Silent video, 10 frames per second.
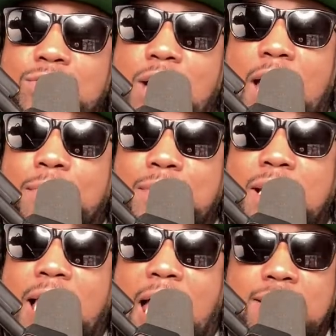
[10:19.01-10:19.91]
You got to be
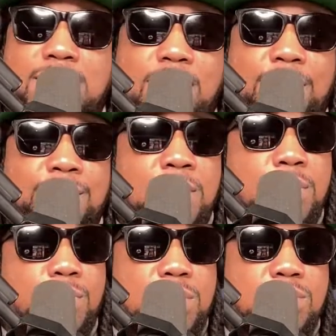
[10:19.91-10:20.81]
a lot of stuff
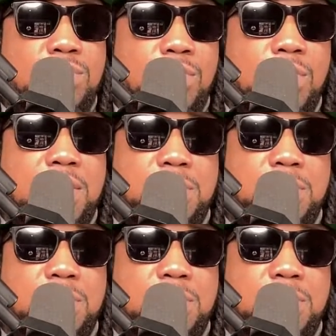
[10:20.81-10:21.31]
when you're doing